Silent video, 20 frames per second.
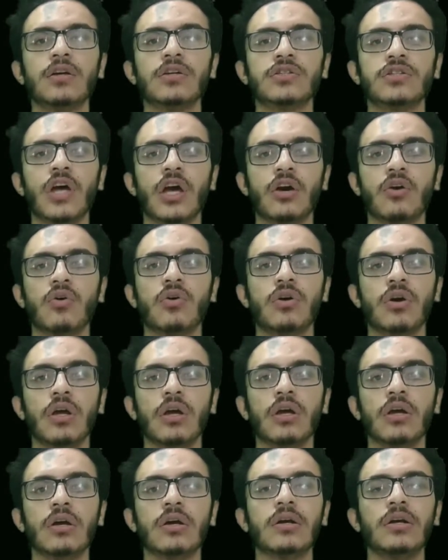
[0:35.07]

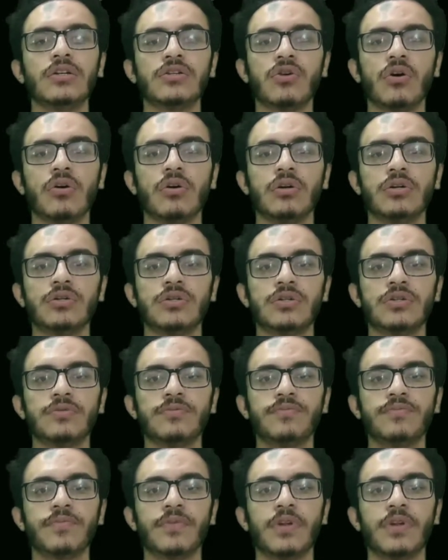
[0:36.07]
psychotic disorders.